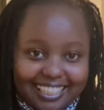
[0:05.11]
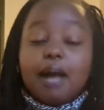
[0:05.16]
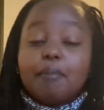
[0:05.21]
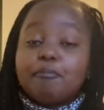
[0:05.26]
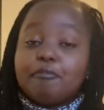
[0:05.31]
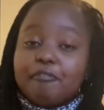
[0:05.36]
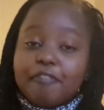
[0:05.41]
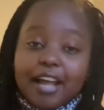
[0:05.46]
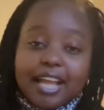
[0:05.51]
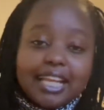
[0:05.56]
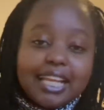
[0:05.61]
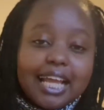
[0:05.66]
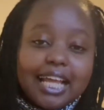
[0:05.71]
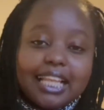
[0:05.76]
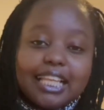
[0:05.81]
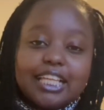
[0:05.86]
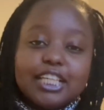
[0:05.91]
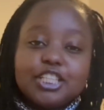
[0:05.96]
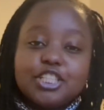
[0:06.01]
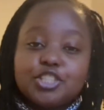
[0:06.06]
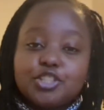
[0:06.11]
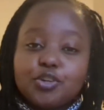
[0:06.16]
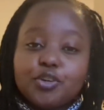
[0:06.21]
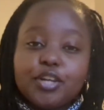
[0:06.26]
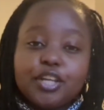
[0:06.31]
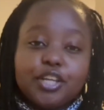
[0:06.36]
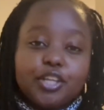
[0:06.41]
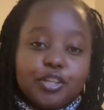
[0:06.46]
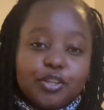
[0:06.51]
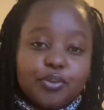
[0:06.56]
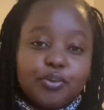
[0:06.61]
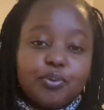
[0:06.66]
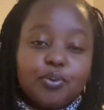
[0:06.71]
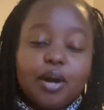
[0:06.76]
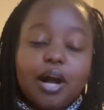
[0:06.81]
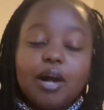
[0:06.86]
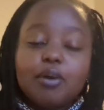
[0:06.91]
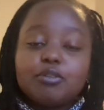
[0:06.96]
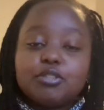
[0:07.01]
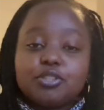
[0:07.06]
I'm finally showing you
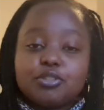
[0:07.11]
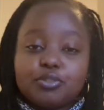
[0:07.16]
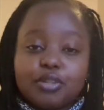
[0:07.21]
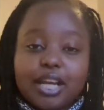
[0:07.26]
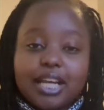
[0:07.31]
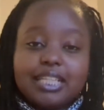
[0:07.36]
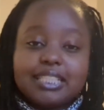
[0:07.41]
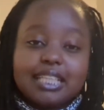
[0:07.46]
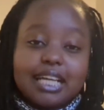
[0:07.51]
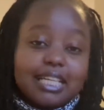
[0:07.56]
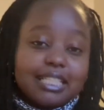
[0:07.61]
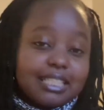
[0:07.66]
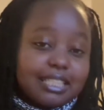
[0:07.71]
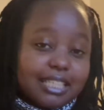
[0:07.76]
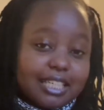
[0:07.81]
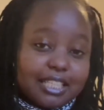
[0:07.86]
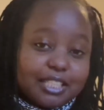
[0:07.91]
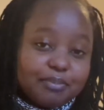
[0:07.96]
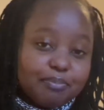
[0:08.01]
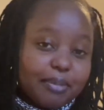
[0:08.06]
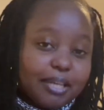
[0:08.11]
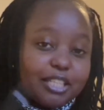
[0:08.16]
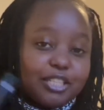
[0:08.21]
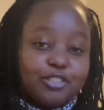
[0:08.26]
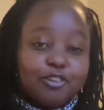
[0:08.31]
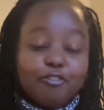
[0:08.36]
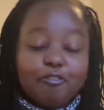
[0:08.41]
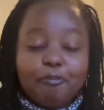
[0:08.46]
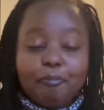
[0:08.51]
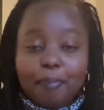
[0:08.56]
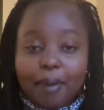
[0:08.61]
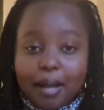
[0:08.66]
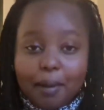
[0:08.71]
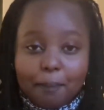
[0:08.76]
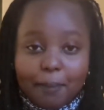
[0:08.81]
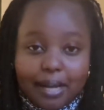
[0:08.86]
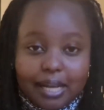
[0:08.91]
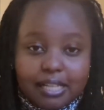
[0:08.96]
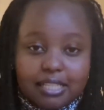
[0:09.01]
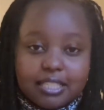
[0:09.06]
how to write a statement of
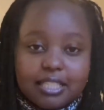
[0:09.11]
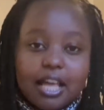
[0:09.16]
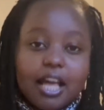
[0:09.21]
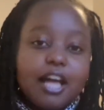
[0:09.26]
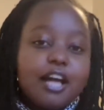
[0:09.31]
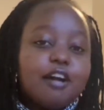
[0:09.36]
purpose